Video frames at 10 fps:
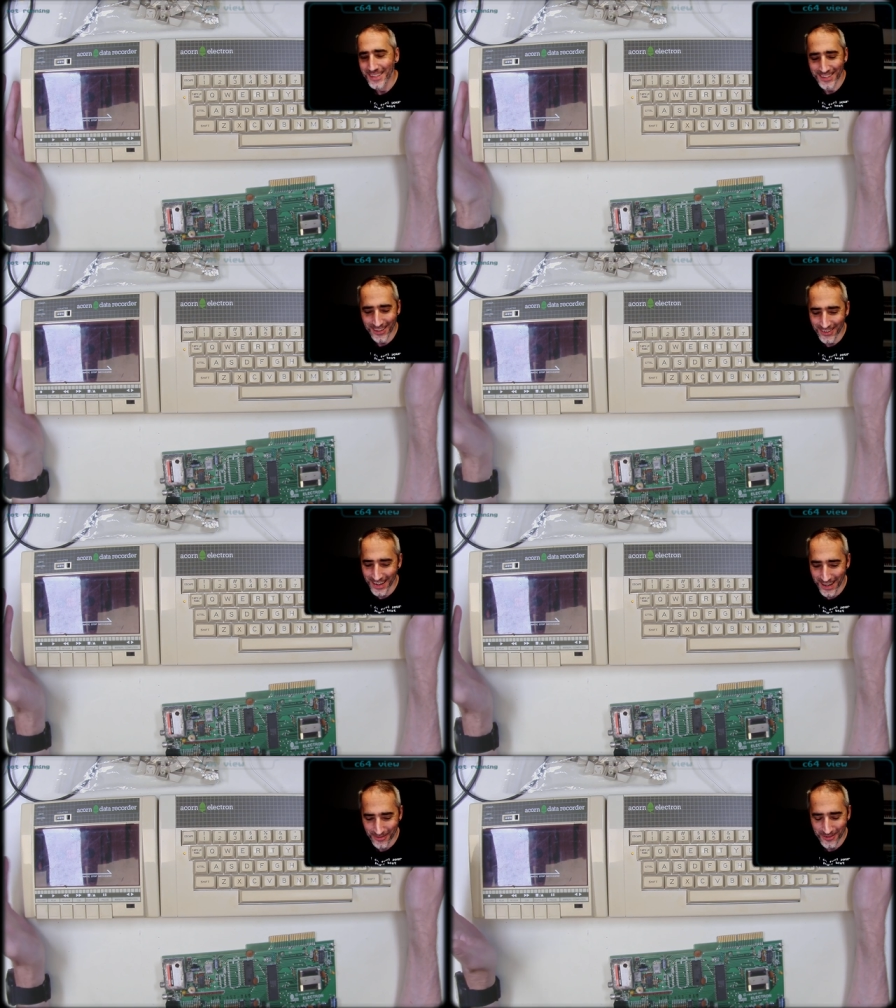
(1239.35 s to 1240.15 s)
So
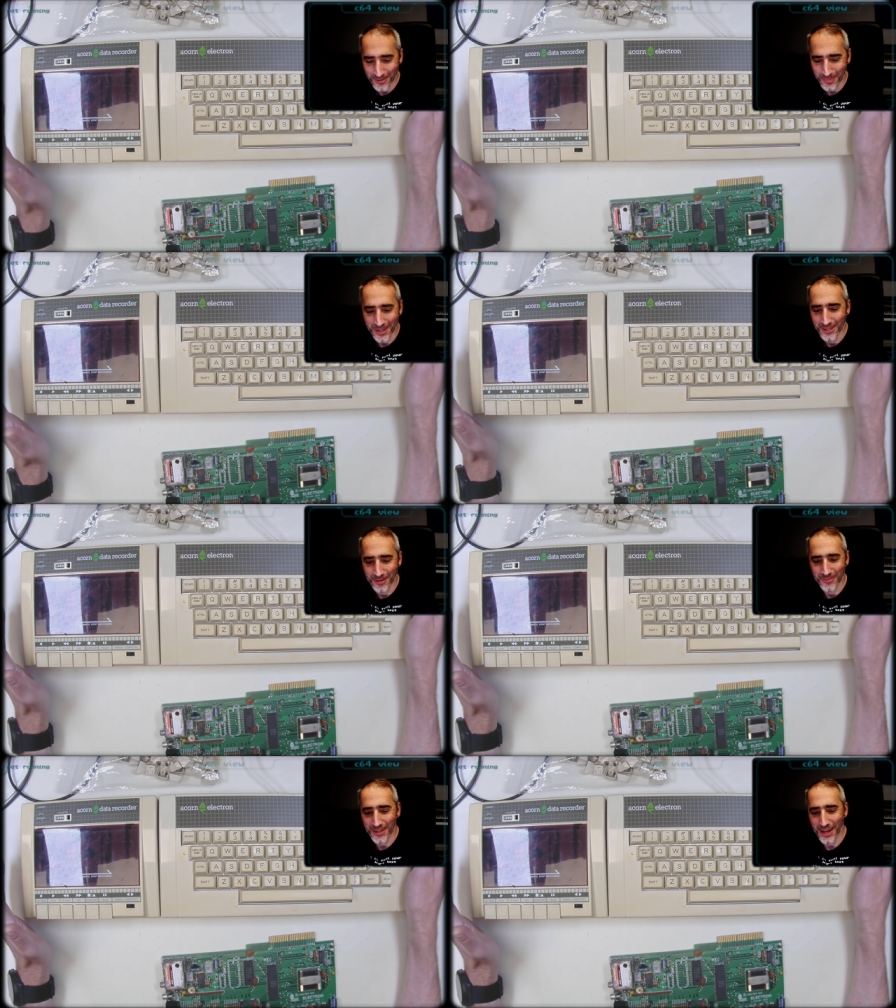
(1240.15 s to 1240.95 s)
I have to spend
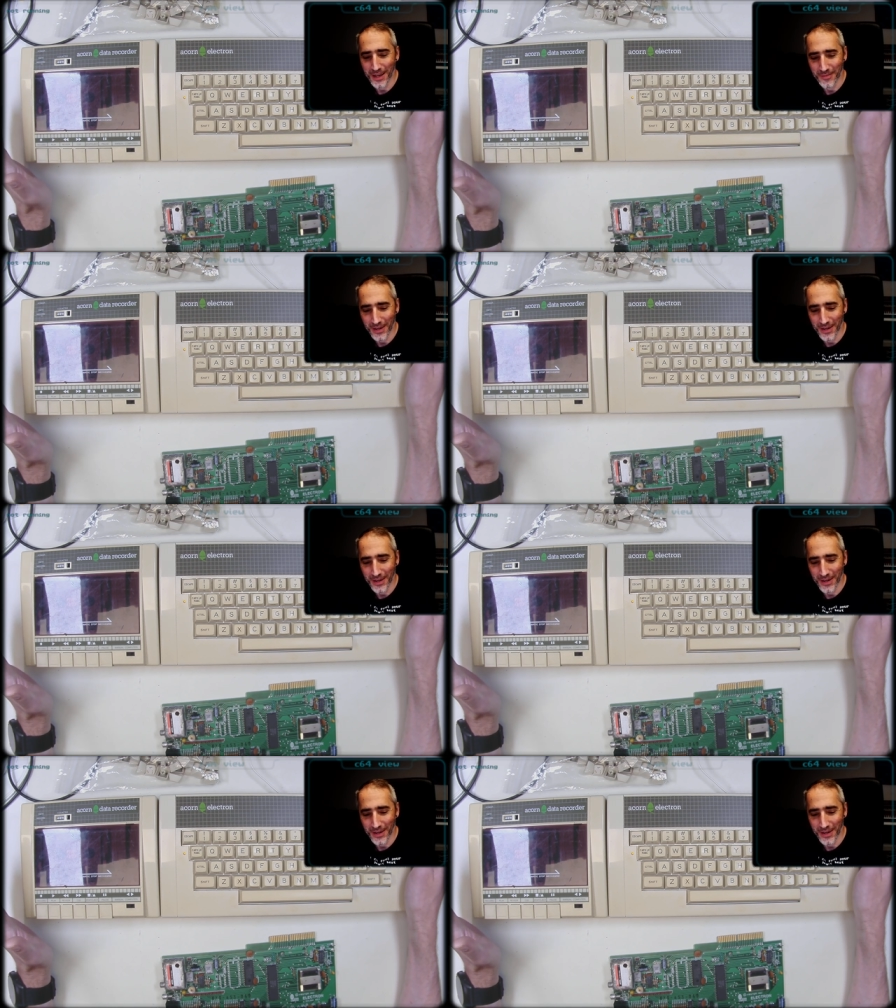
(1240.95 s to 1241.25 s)
some time.